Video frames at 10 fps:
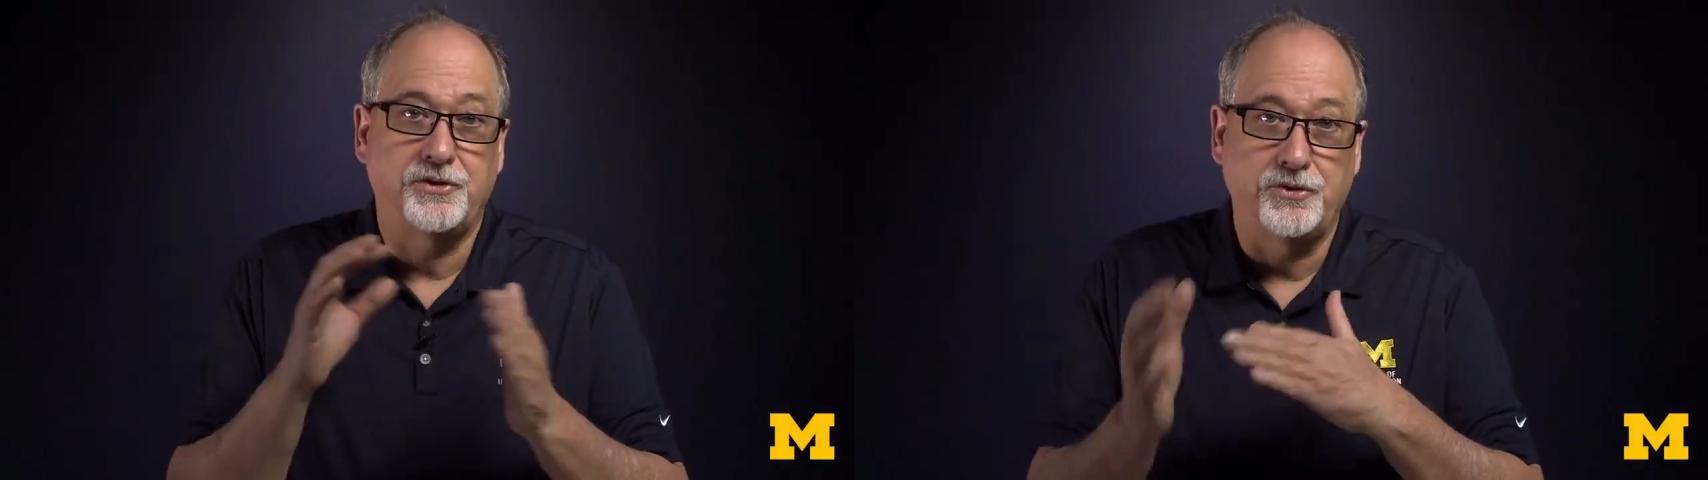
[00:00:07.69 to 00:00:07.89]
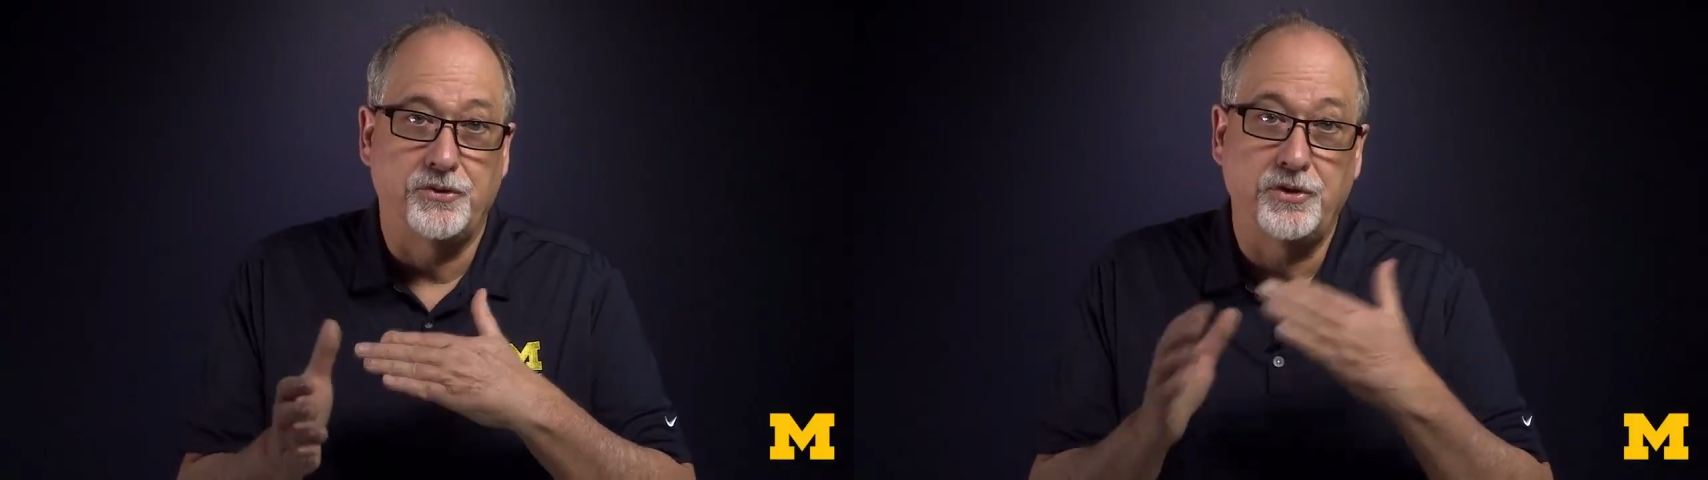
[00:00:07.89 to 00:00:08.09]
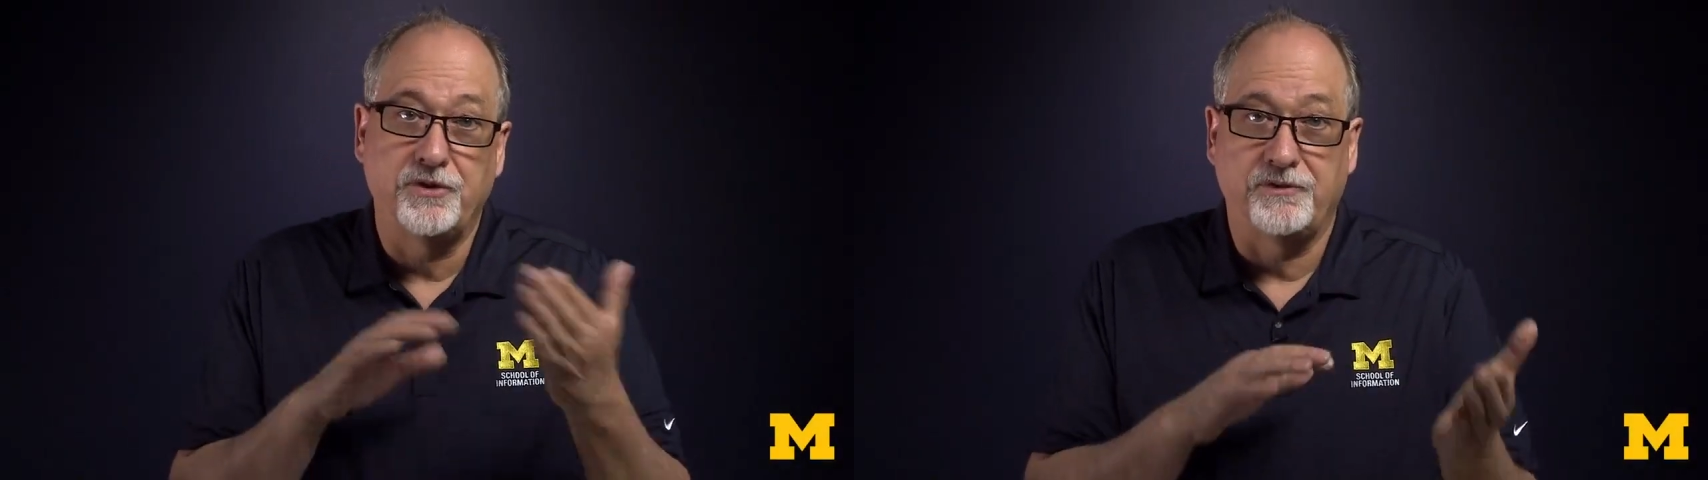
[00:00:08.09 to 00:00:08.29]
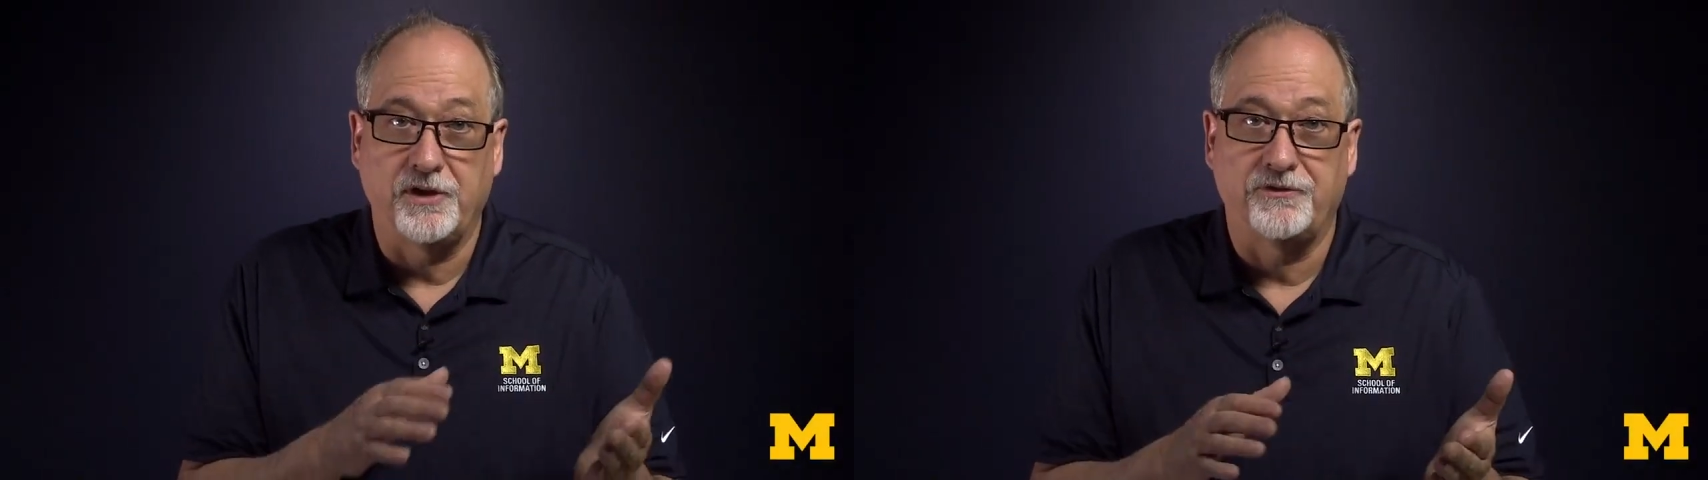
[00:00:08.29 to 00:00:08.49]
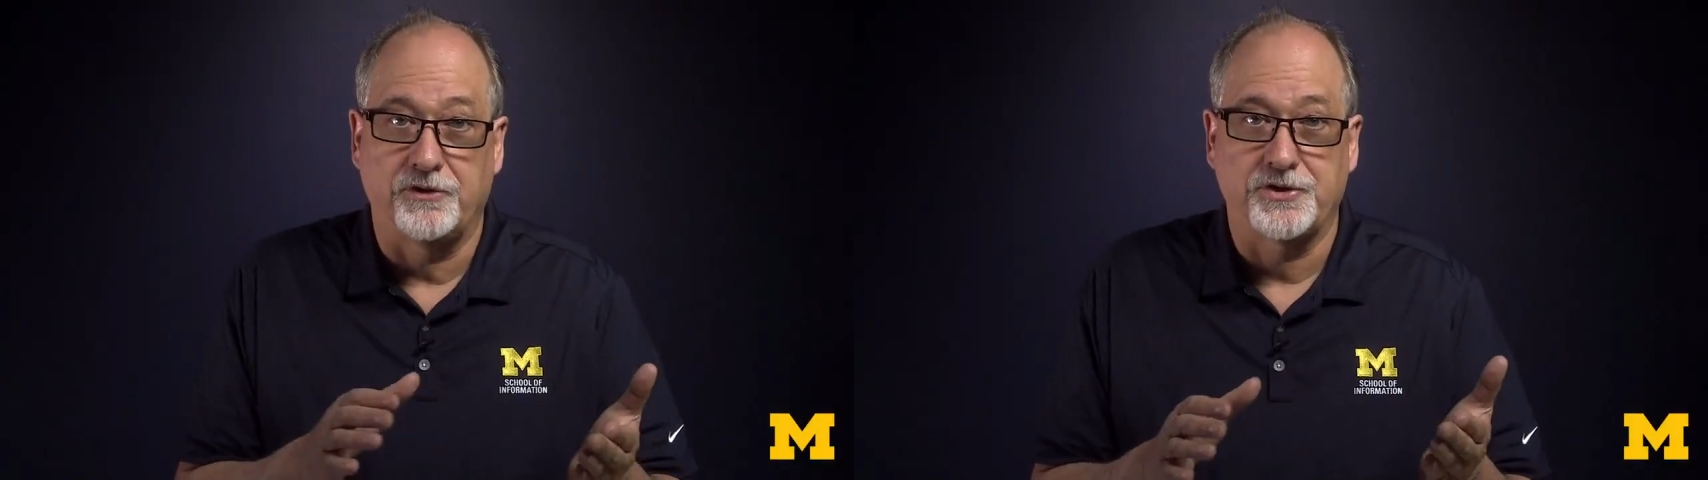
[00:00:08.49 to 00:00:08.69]
do your
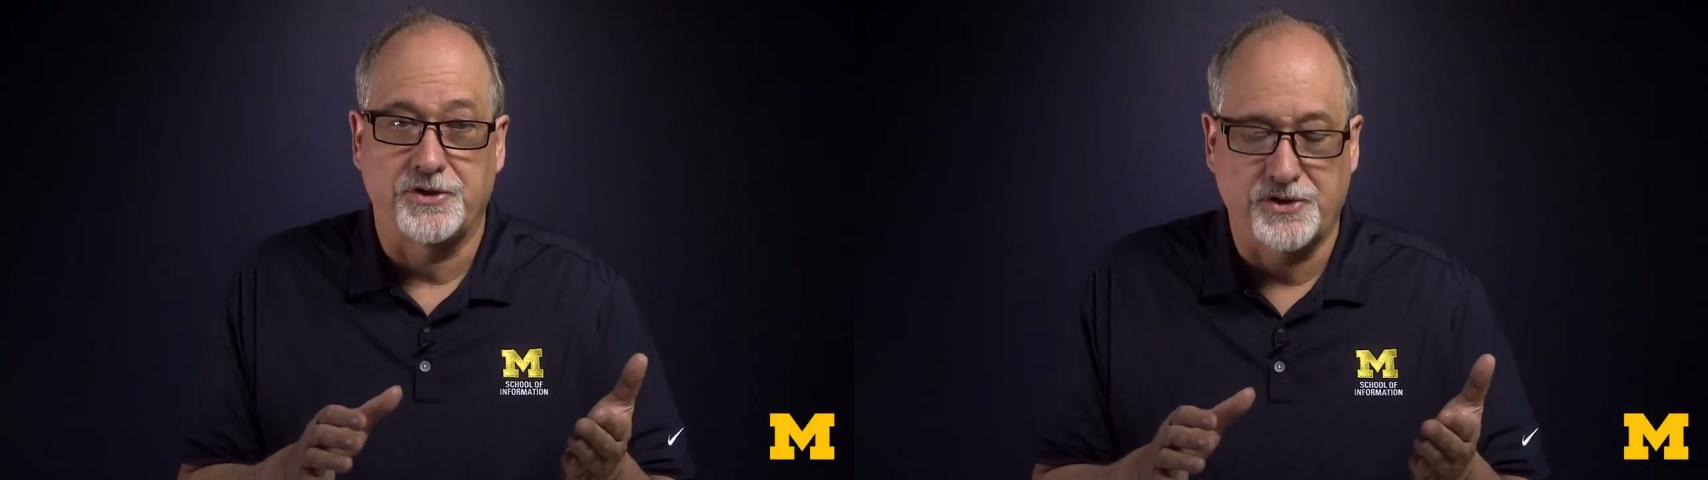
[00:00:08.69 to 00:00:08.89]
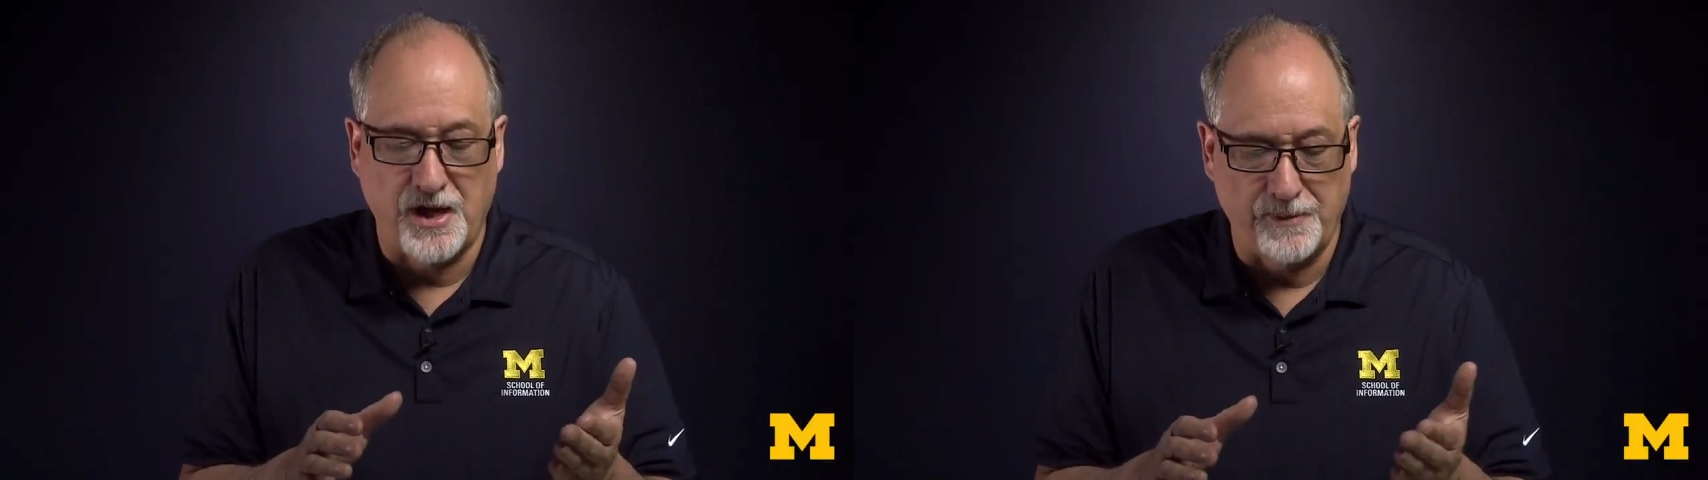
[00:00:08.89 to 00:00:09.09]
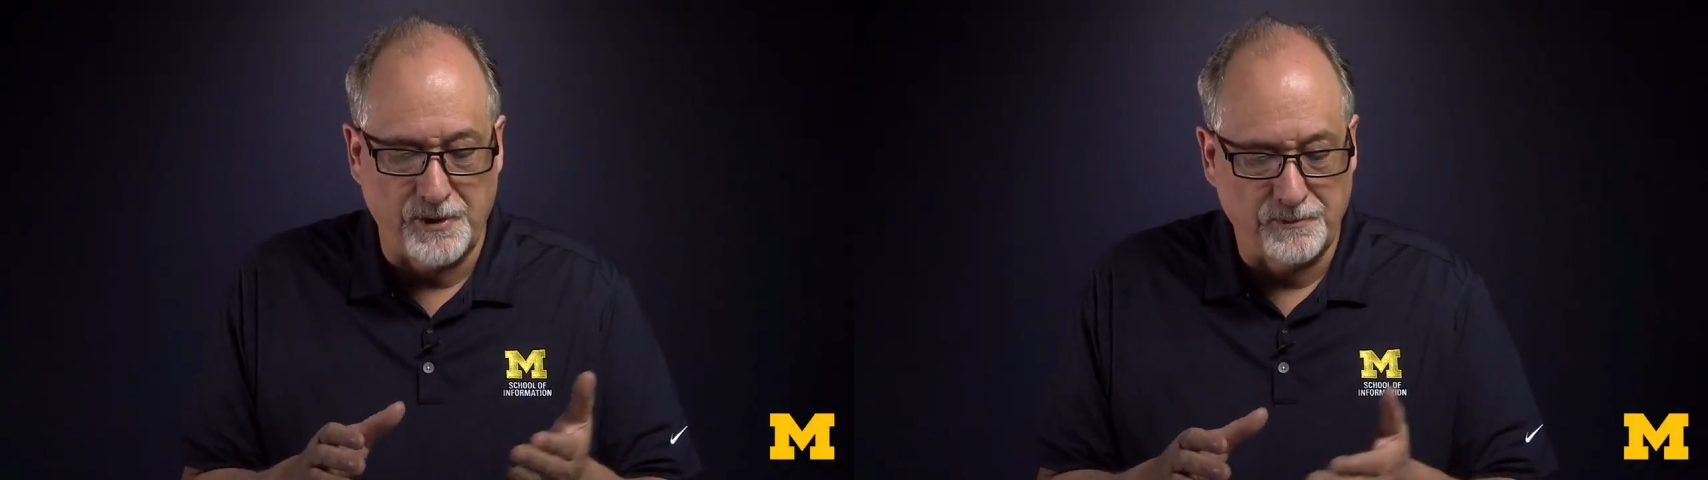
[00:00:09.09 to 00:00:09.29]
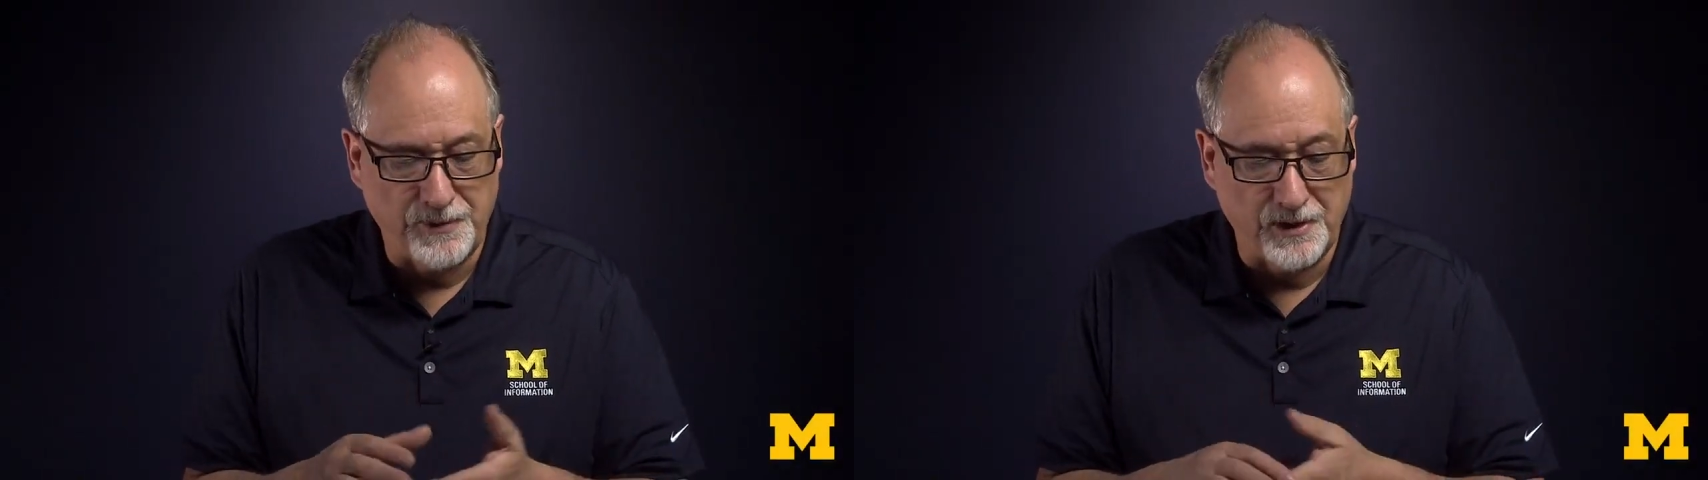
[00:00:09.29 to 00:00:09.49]
very first assignment